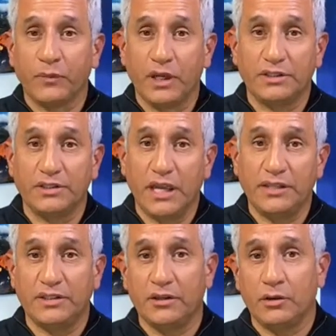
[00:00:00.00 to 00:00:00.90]
it's day
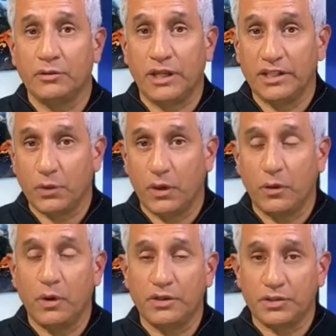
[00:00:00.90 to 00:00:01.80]
0, day 21,